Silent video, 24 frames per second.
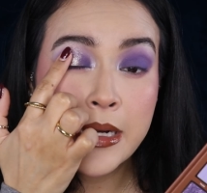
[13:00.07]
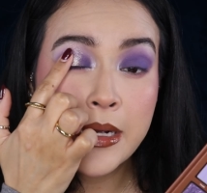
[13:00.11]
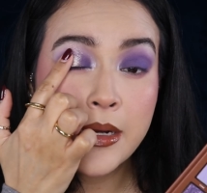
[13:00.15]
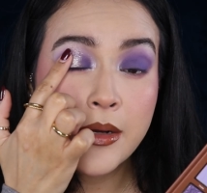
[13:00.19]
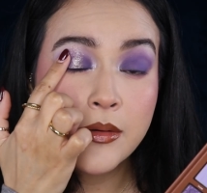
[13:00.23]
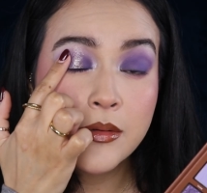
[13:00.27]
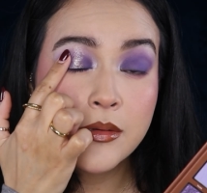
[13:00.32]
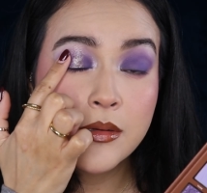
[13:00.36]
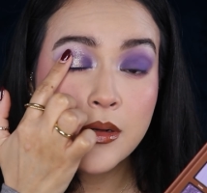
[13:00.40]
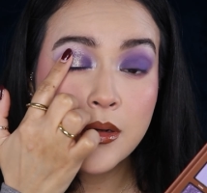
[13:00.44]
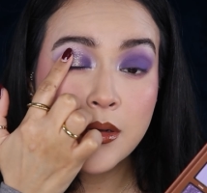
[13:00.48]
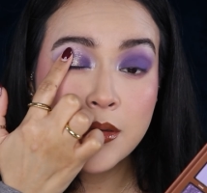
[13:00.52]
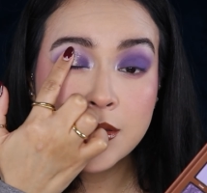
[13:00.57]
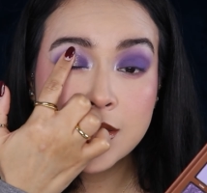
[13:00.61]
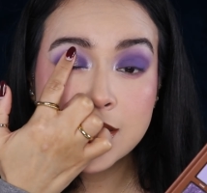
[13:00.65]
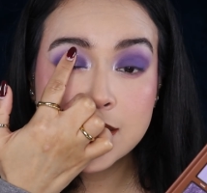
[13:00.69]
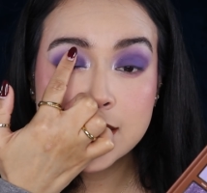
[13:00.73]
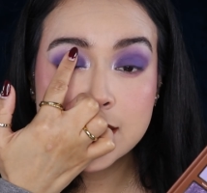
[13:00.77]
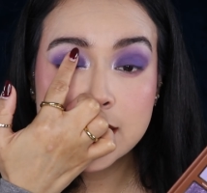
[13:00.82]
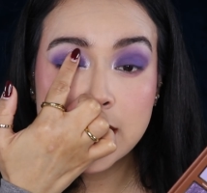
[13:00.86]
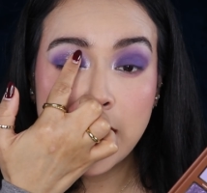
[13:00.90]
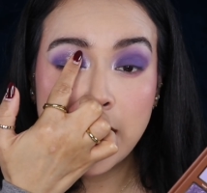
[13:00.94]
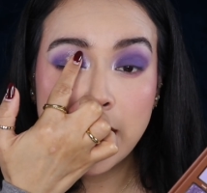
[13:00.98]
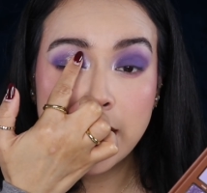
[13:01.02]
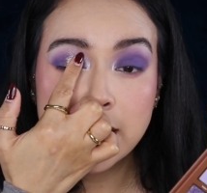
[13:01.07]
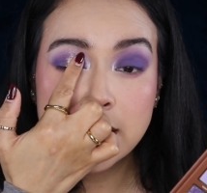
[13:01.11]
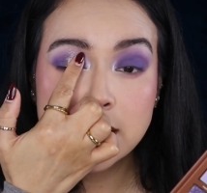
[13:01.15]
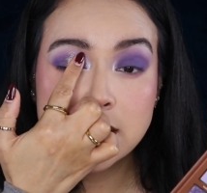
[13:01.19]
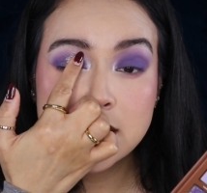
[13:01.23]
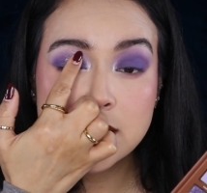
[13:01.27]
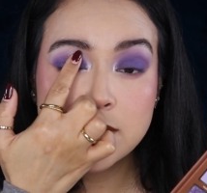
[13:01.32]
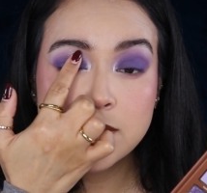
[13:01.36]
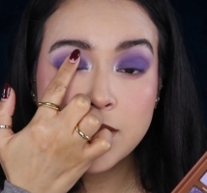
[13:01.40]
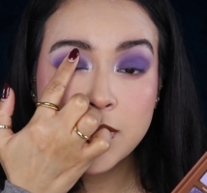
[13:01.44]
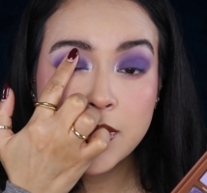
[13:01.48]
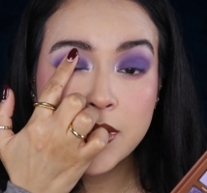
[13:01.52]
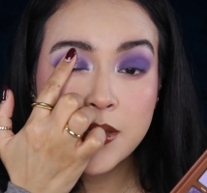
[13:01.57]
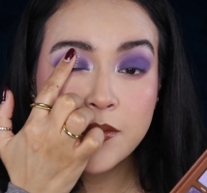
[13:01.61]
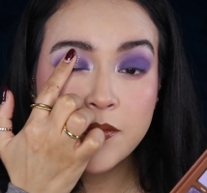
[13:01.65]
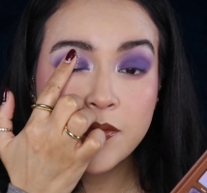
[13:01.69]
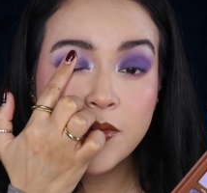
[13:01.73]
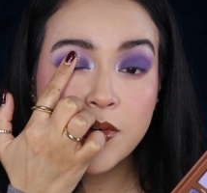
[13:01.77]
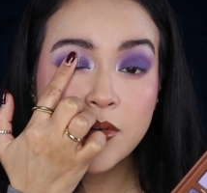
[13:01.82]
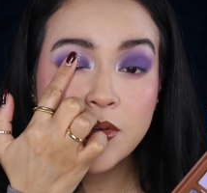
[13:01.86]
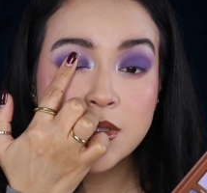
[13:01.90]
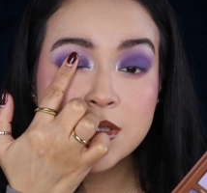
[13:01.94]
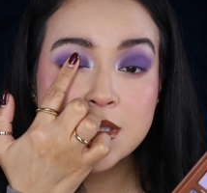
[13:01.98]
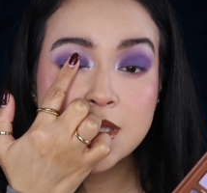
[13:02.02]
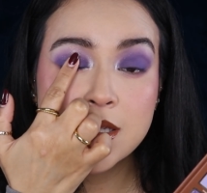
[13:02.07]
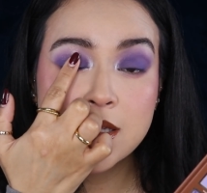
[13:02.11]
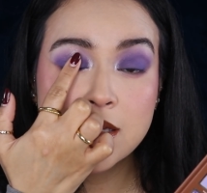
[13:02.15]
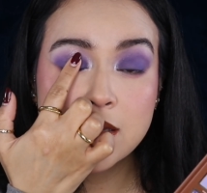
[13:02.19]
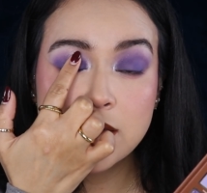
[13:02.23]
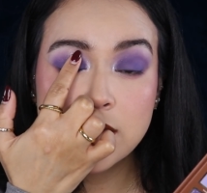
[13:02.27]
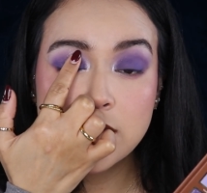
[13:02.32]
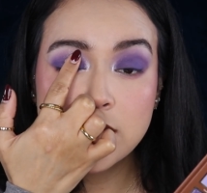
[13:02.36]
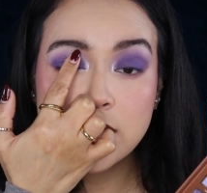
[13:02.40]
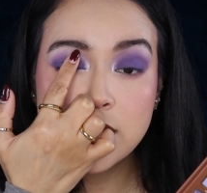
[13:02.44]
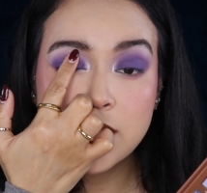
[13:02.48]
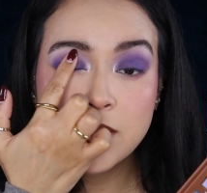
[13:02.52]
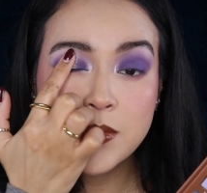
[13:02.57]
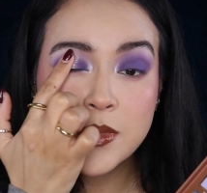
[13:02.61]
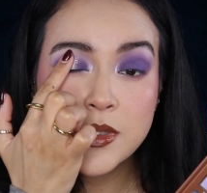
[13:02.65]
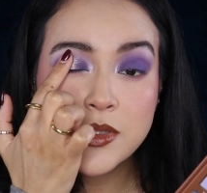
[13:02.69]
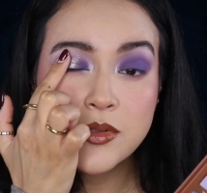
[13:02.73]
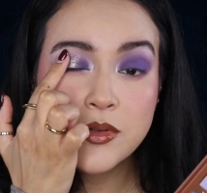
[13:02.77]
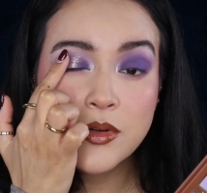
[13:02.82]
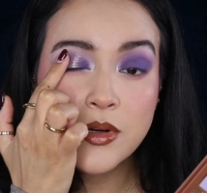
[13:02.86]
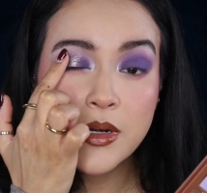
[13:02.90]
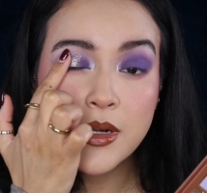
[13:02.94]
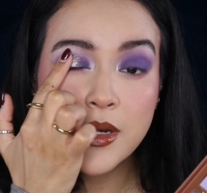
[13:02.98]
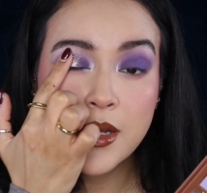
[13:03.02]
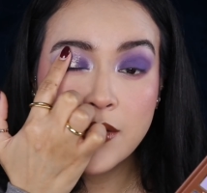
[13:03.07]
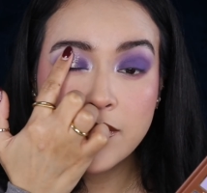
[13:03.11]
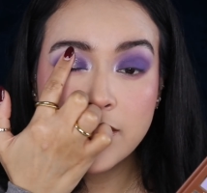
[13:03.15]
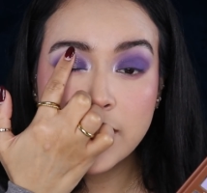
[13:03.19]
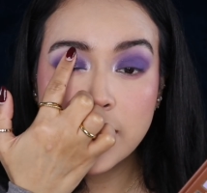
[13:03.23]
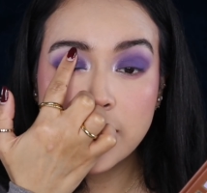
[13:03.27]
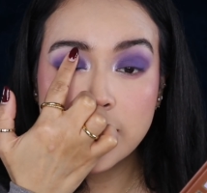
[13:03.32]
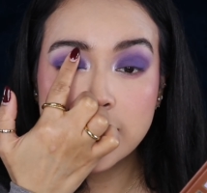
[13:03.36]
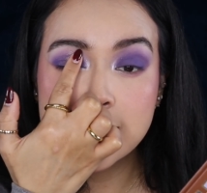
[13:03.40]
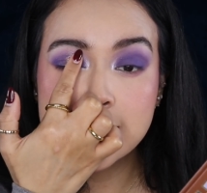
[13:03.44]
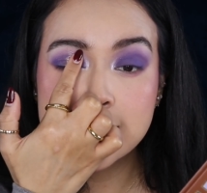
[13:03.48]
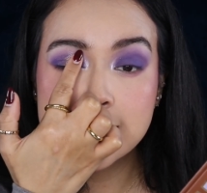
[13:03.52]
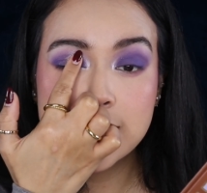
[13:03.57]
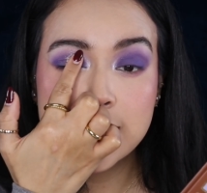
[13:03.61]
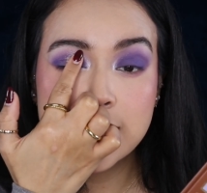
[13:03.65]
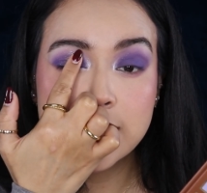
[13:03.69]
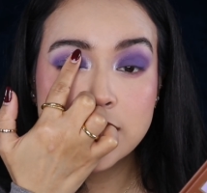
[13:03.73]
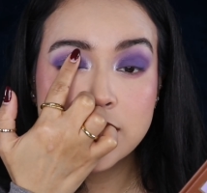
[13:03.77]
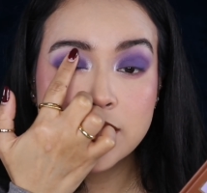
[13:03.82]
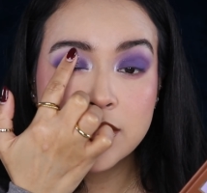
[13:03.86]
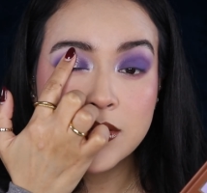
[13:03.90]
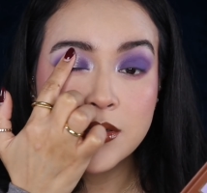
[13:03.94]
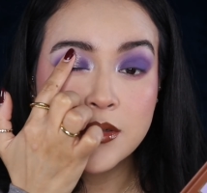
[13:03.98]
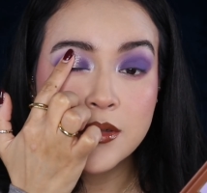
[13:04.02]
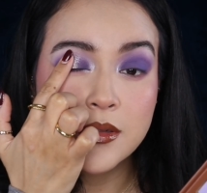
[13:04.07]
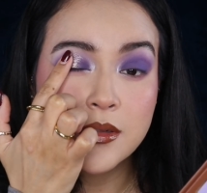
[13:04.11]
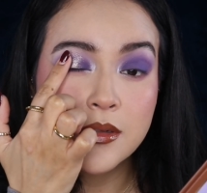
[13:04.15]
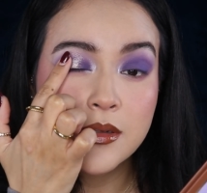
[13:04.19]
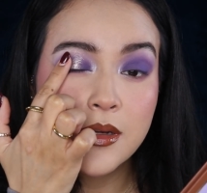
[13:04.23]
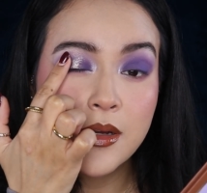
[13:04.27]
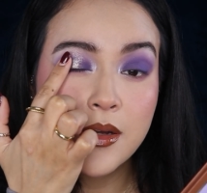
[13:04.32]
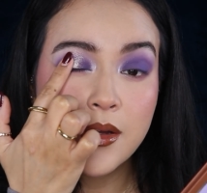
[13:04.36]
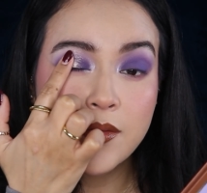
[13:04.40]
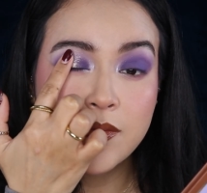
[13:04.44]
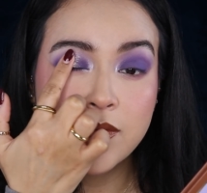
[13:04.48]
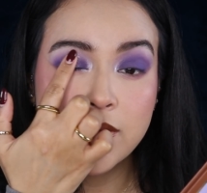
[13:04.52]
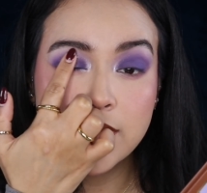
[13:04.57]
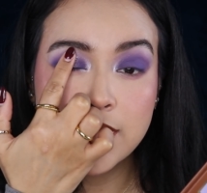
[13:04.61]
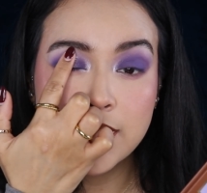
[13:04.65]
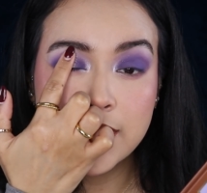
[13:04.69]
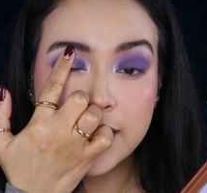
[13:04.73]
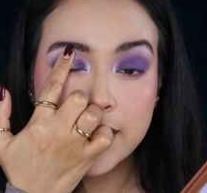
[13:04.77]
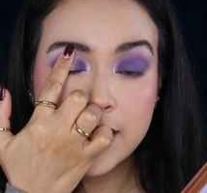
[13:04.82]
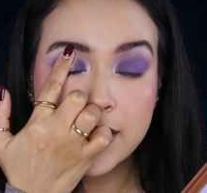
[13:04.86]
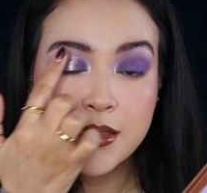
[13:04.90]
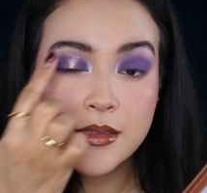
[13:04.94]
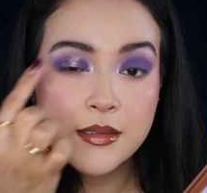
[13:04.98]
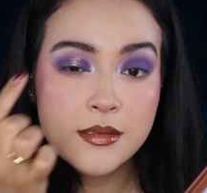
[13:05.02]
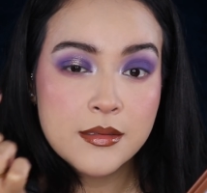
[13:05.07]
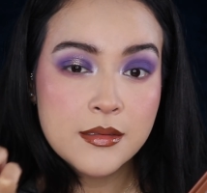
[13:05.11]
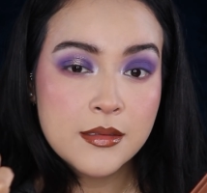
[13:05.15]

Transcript: out on the sides, but I'm focusing the majority of it on the center of the lid.